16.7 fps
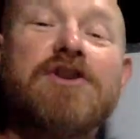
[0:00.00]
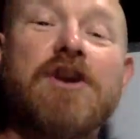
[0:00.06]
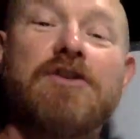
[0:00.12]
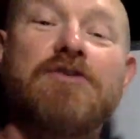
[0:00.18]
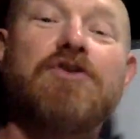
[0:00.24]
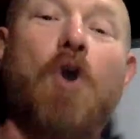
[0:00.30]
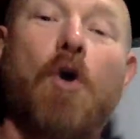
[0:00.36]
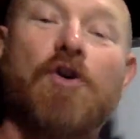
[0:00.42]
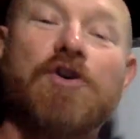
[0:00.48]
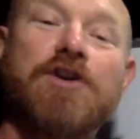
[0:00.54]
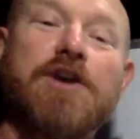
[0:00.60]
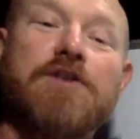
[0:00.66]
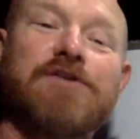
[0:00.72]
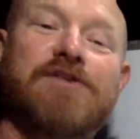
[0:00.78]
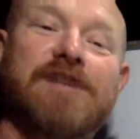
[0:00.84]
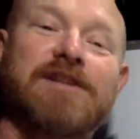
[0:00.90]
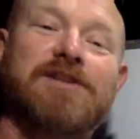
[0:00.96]
Not
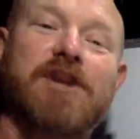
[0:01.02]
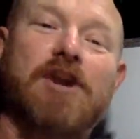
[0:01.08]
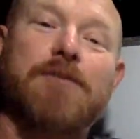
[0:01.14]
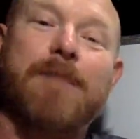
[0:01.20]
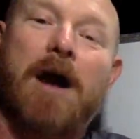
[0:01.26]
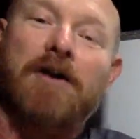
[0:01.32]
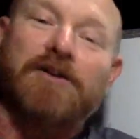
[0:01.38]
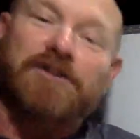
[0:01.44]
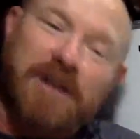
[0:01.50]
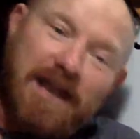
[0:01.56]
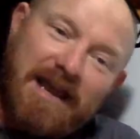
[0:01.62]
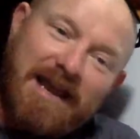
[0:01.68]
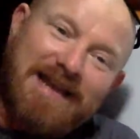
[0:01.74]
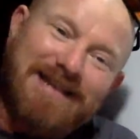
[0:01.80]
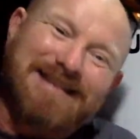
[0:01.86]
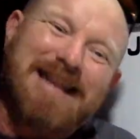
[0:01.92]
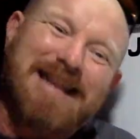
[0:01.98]
using too much
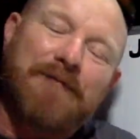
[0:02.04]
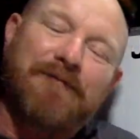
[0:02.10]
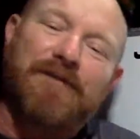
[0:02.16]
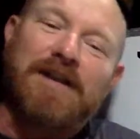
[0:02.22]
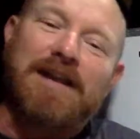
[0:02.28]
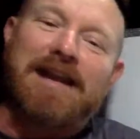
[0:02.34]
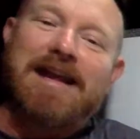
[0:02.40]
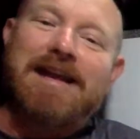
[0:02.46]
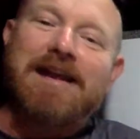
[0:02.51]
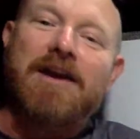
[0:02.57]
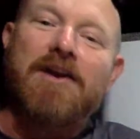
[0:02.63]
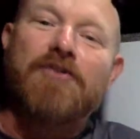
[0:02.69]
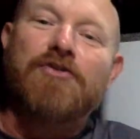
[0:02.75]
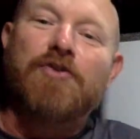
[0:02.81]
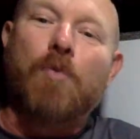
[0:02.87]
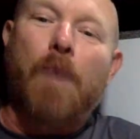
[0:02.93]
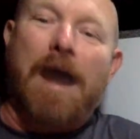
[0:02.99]
is definitely
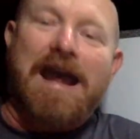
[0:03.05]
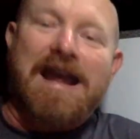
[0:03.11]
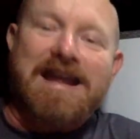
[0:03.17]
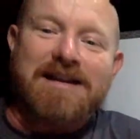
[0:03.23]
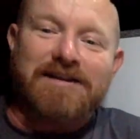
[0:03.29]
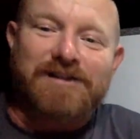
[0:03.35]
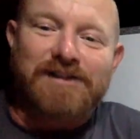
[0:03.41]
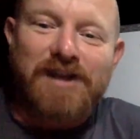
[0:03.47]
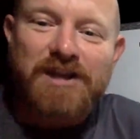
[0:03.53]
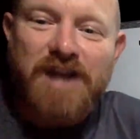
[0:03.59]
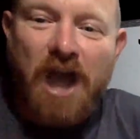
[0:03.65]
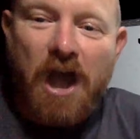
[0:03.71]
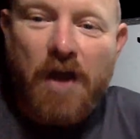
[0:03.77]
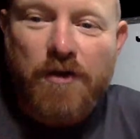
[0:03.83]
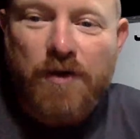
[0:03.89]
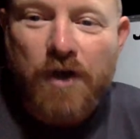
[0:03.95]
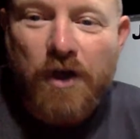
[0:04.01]
the way to
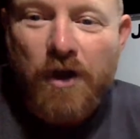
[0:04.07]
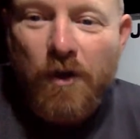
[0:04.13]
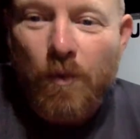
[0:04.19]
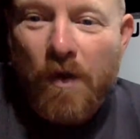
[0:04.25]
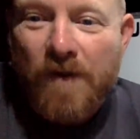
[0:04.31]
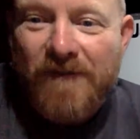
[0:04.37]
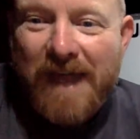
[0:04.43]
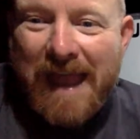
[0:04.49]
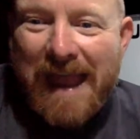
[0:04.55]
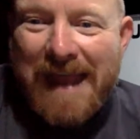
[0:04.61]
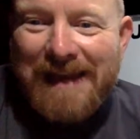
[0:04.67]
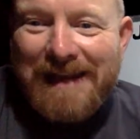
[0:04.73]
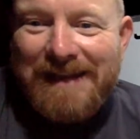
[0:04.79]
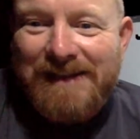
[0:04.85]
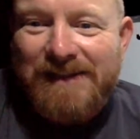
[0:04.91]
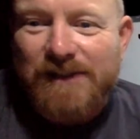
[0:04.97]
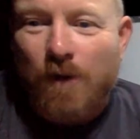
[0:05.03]
go with
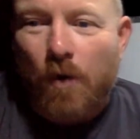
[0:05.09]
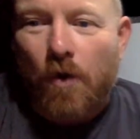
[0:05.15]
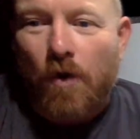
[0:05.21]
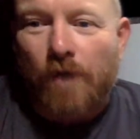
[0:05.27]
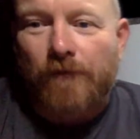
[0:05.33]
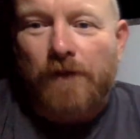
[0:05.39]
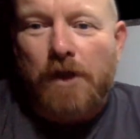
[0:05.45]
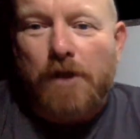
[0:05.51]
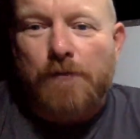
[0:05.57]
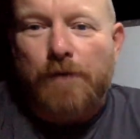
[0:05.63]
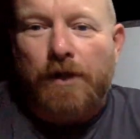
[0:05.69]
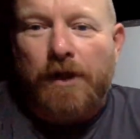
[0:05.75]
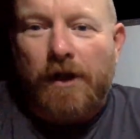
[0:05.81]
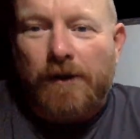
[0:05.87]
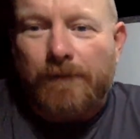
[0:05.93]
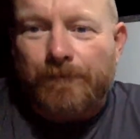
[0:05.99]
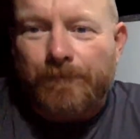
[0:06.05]
any sort of
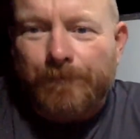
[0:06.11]
lubricant.